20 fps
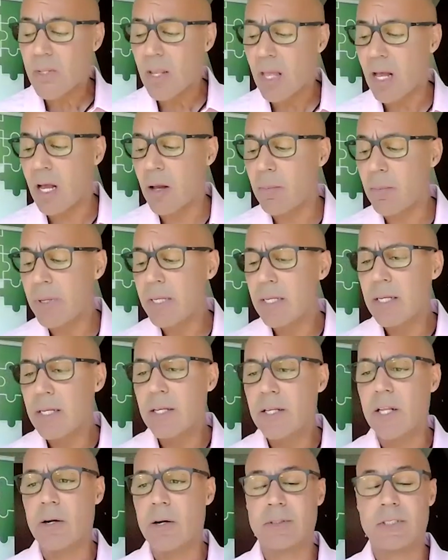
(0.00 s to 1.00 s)
Um,
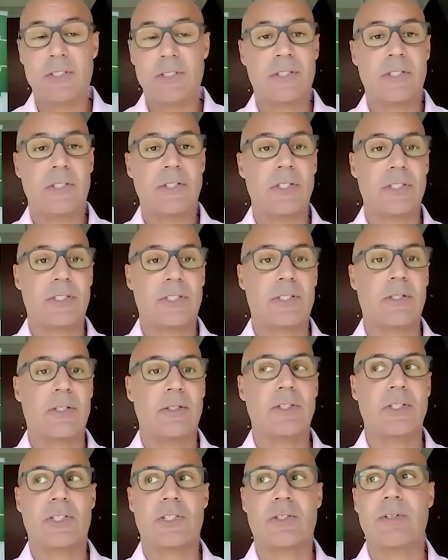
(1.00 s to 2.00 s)
you know, just just
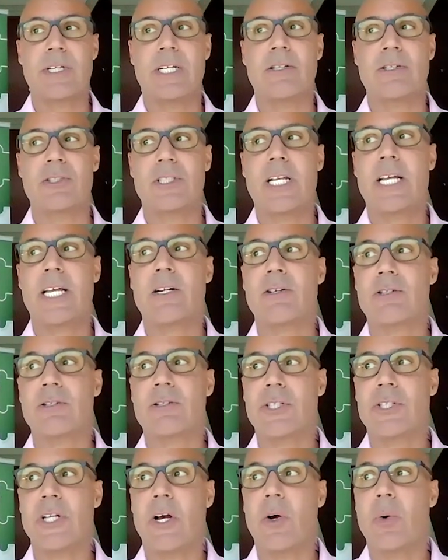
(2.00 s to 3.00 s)
just three years later.
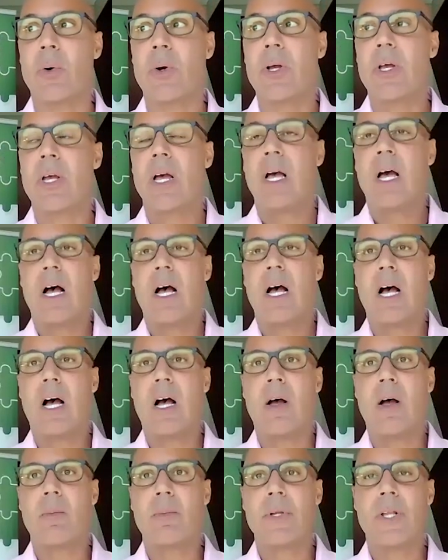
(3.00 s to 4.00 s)
So,
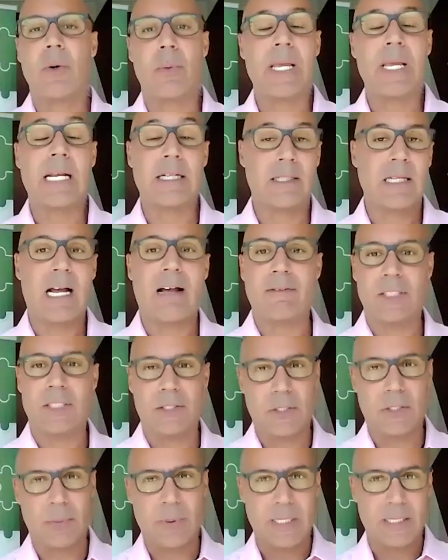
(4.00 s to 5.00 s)
um, you know, we had
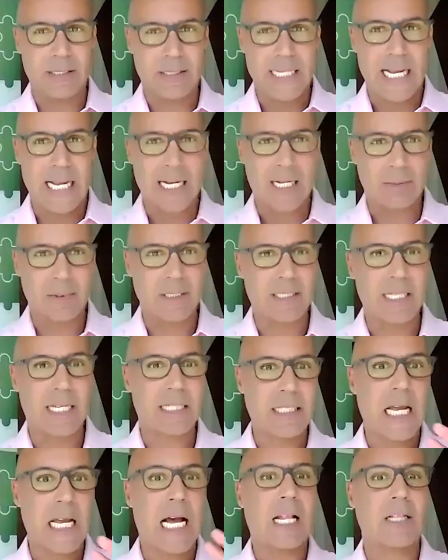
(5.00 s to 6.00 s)
obviously so we had to stack up the
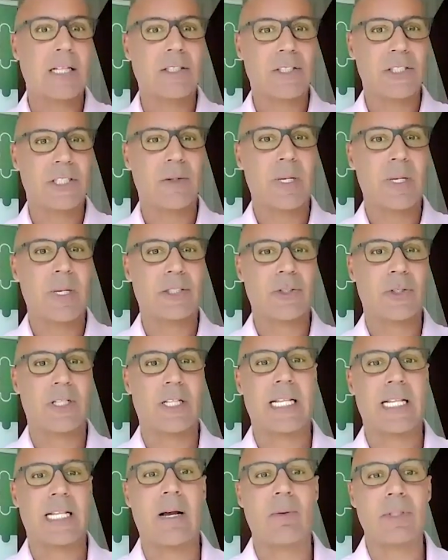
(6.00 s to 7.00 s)
technology to make sure
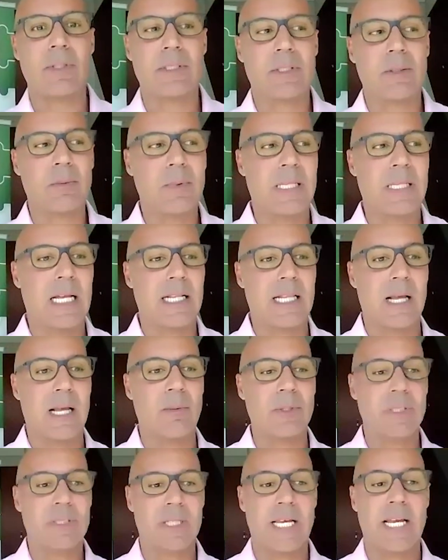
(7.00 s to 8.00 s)
that that was that
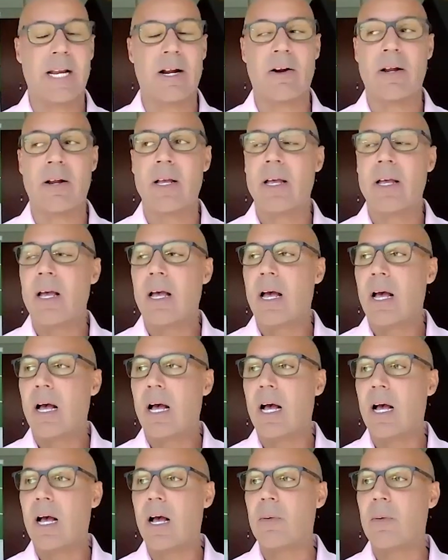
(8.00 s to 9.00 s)
that was there,
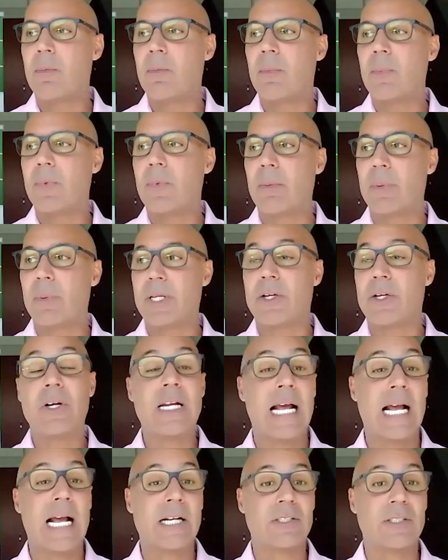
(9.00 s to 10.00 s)
um, that we
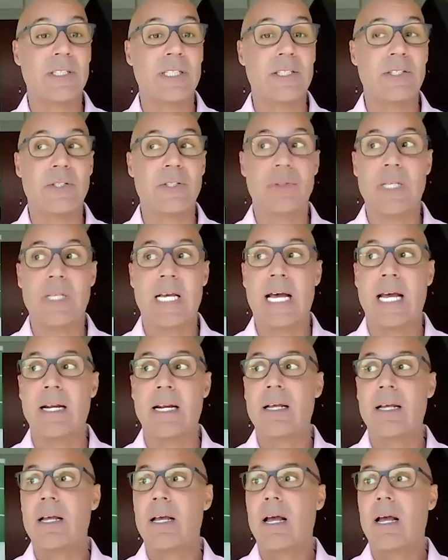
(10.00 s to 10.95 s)
could actually do that.